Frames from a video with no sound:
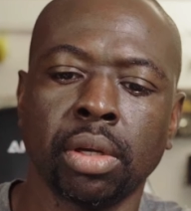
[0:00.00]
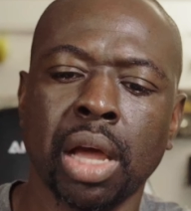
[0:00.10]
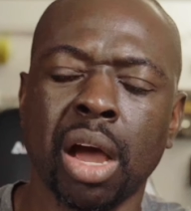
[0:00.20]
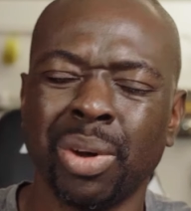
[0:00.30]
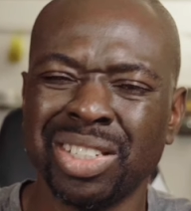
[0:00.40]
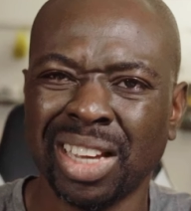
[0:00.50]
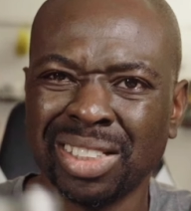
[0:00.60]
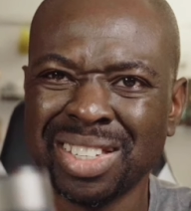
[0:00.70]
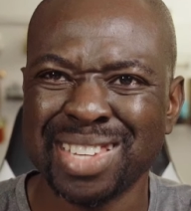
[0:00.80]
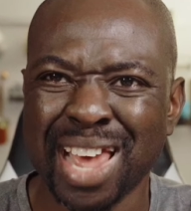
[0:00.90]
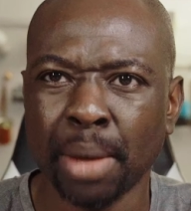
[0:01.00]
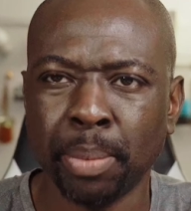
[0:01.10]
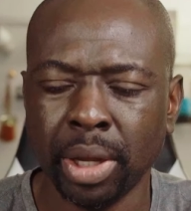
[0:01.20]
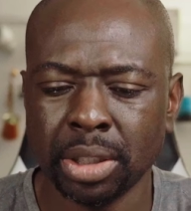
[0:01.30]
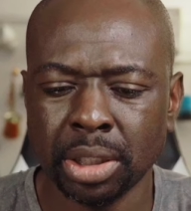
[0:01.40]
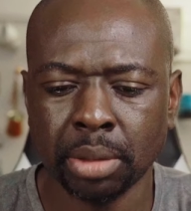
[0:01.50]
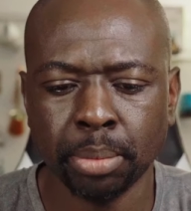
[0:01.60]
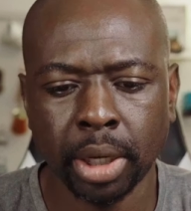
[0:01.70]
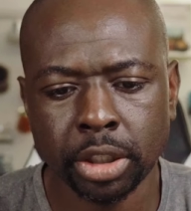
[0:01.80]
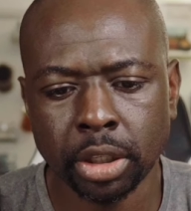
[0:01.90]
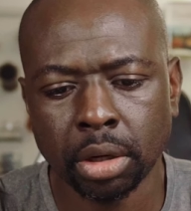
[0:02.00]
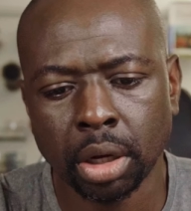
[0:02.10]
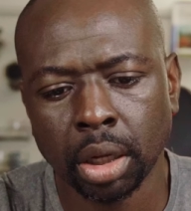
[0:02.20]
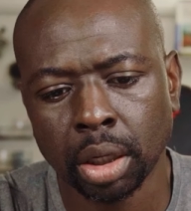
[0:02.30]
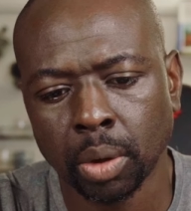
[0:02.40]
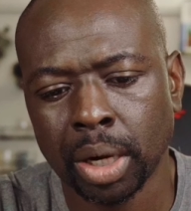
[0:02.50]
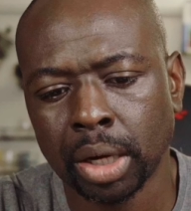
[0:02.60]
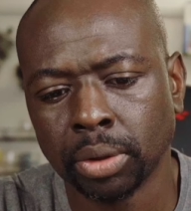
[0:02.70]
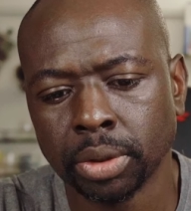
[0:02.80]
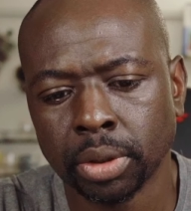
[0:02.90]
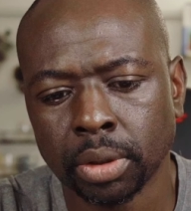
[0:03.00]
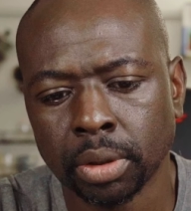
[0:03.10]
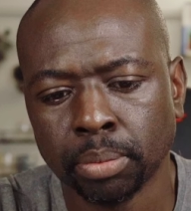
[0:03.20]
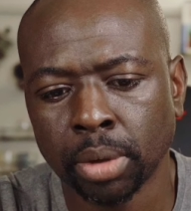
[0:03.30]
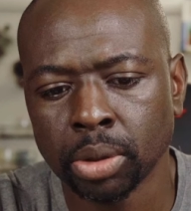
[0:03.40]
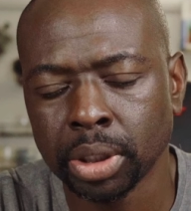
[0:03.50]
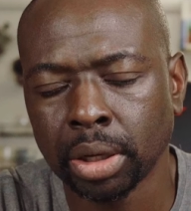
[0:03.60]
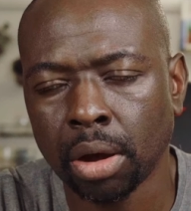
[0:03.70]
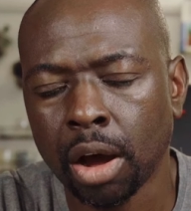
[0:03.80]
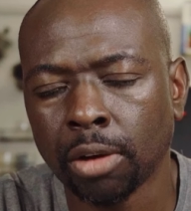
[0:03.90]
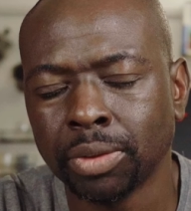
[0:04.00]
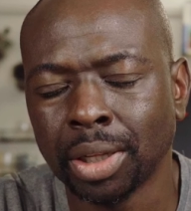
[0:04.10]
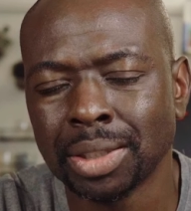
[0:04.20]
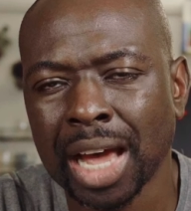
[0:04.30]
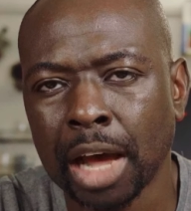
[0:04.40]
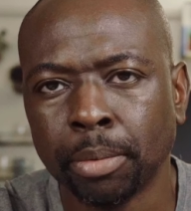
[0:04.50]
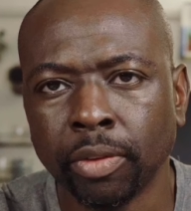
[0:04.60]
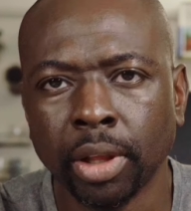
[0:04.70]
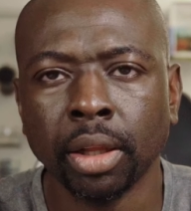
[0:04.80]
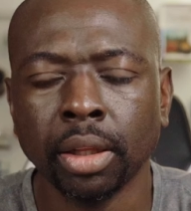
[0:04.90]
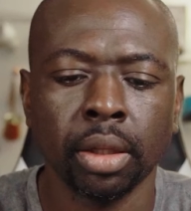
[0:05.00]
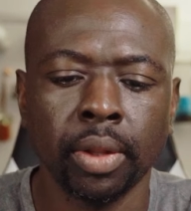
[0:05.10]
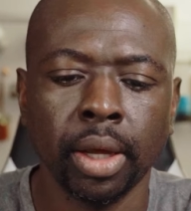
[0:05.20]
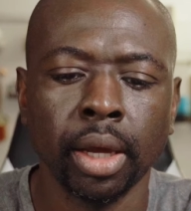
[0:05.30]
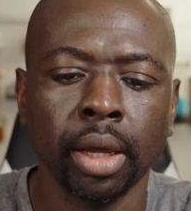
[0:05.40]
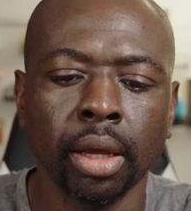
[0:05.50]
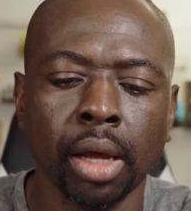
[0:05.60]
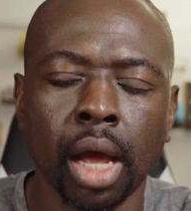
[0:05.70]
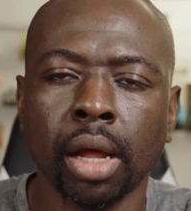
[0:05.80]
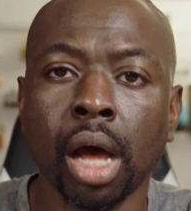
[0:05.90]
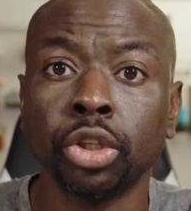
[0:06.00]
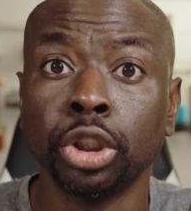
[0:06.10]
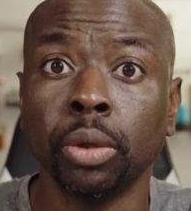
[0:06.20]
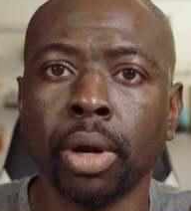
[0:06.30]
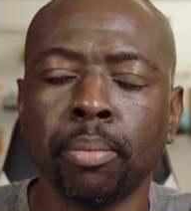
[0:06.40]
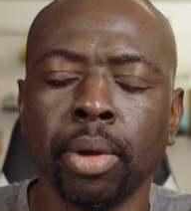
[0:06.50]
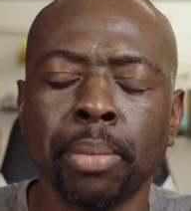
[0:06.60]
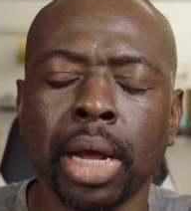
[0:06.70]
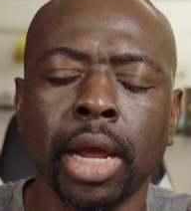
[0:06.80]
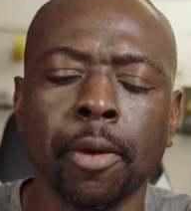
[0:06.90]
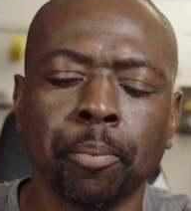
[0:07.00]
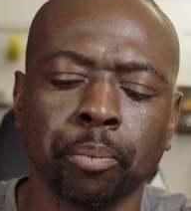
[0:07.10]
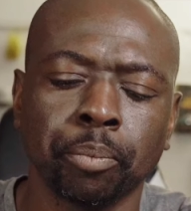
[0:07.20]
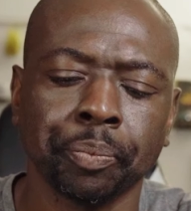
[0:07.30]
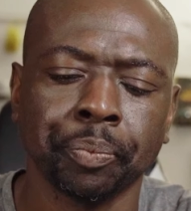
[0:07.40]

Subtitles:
I always like to tap it just to make sure all the grounds are mostly off the top of the thing. I'll show you what I mean by that.